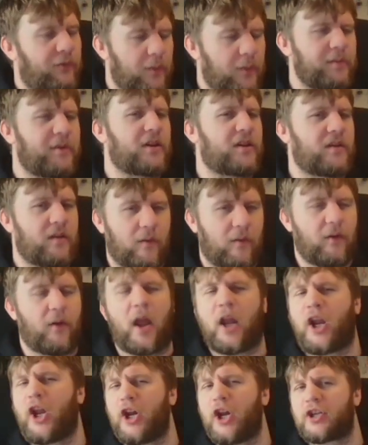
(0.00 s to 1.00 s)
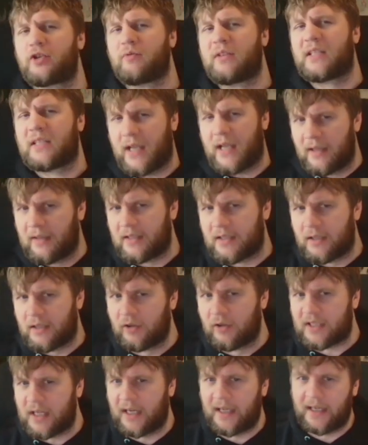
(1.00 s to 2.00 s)
the cursory scan, this
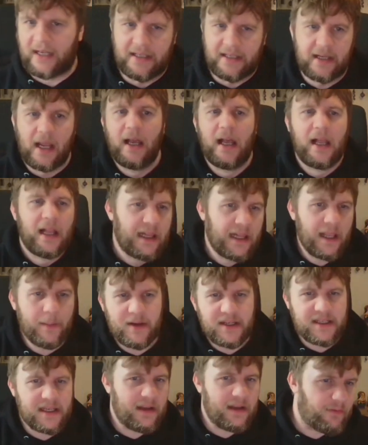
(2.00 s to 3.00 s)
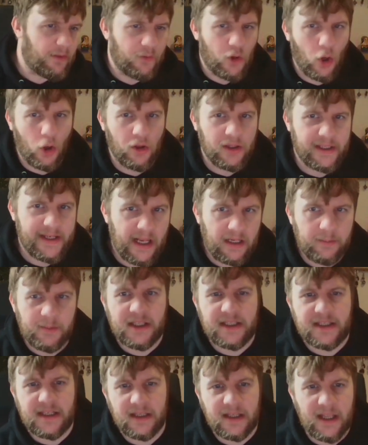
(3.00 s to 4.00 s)
looks like it is. Let me see if they've got all the
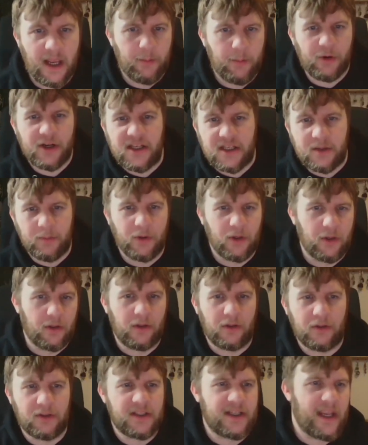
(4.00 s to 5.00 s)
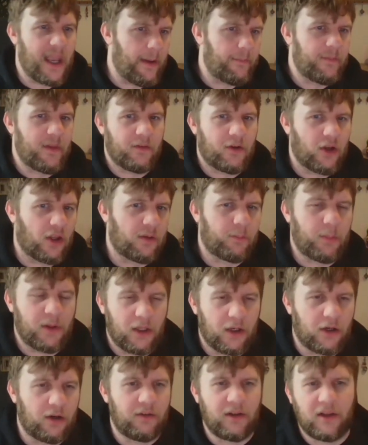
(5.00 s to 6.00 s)
elements in there. Principles, yep, they've got the
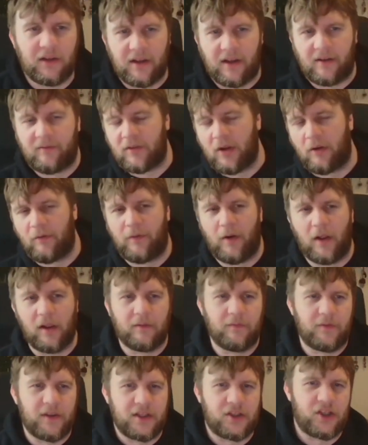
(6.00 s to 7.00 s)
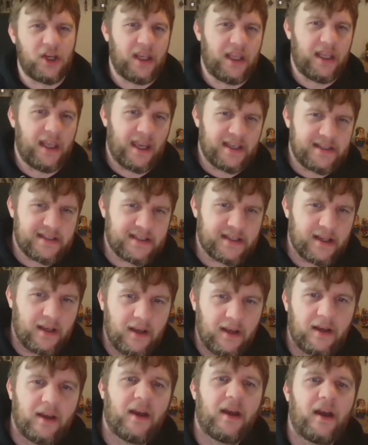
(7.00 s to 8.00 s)
plural. They're not falling for the cheeky S.
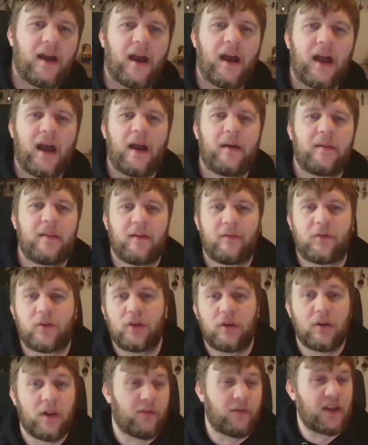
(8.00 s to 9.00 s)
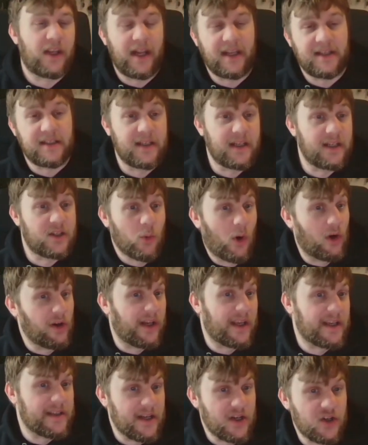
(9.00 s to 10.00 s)
They've connected it to
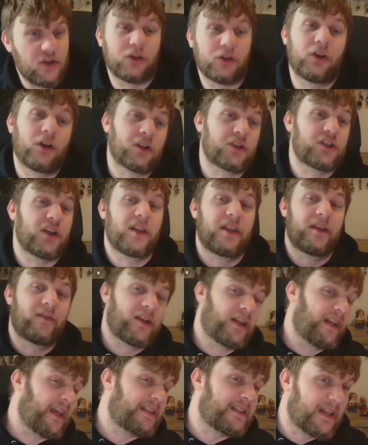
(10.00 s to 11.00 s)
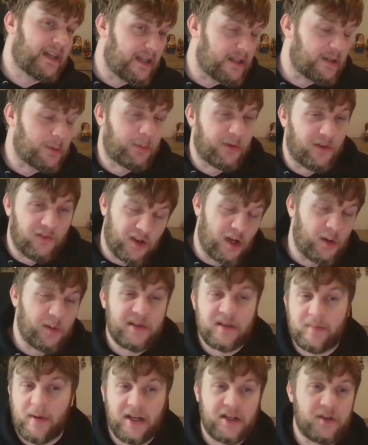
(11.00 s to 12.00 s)
organizational culture. They've connected it to
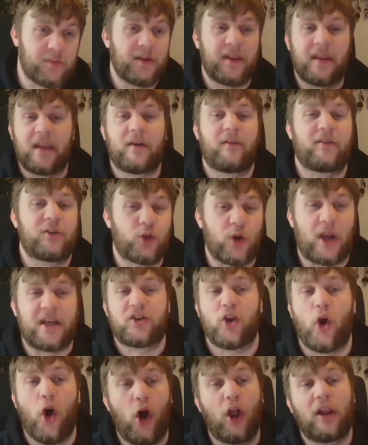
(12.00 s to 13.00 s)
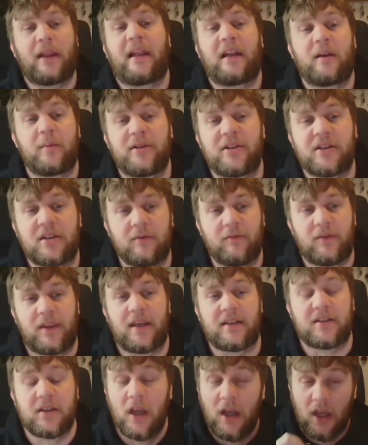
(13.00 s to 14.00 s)
performance management. They have addressed all elements of
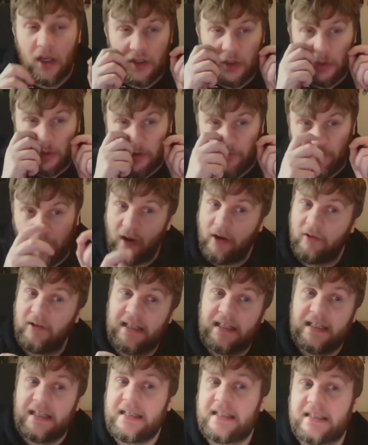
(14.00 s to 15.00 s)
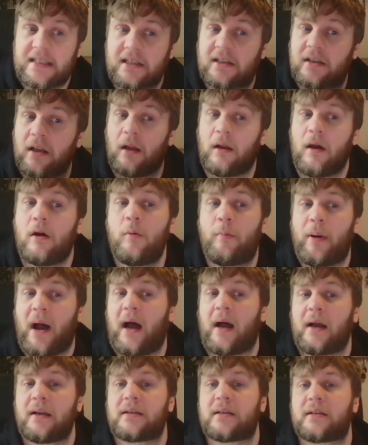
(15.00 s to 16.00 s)
this. So at the very least, it's a low
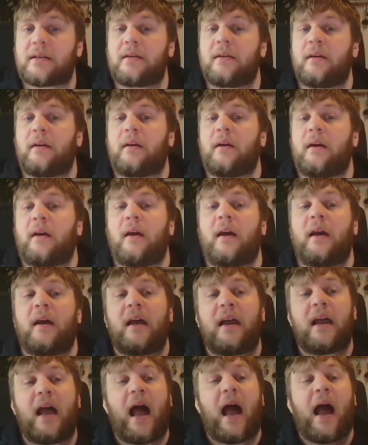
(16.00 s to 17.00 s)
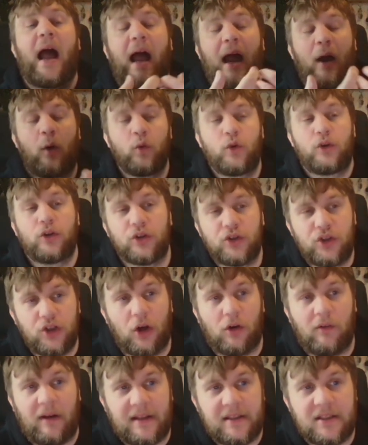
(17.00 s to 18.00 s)
pass. How good
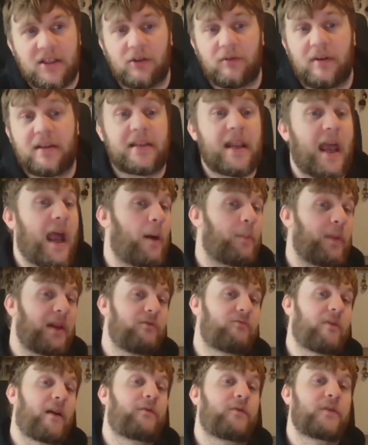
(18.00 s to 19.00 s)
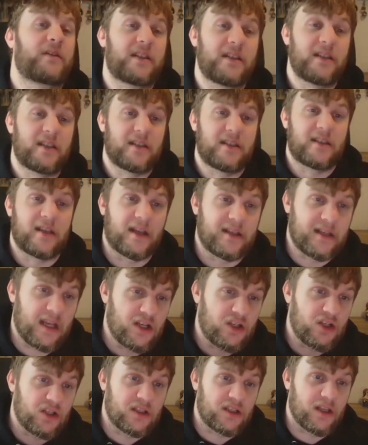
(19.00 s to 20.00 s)
your answer is, how many references and
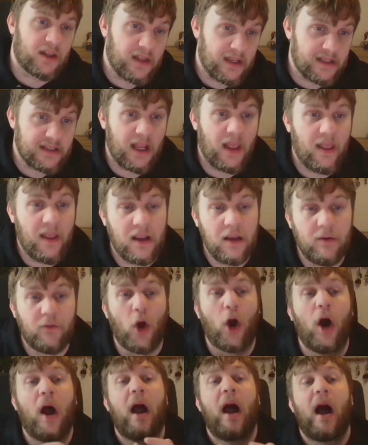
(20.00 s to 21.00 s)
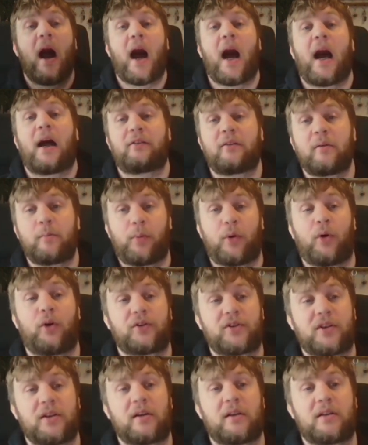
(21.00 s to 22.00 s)
citations and things like that you've got are
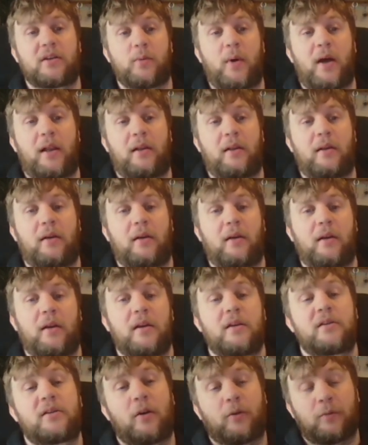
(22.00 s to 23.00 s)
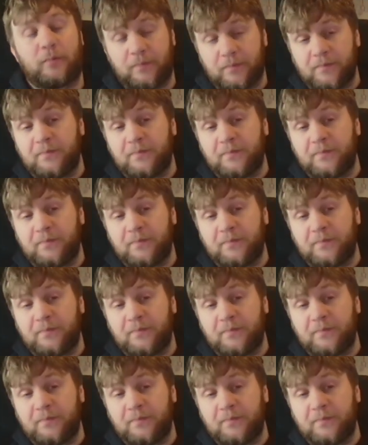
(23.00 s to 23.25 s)
important as well. So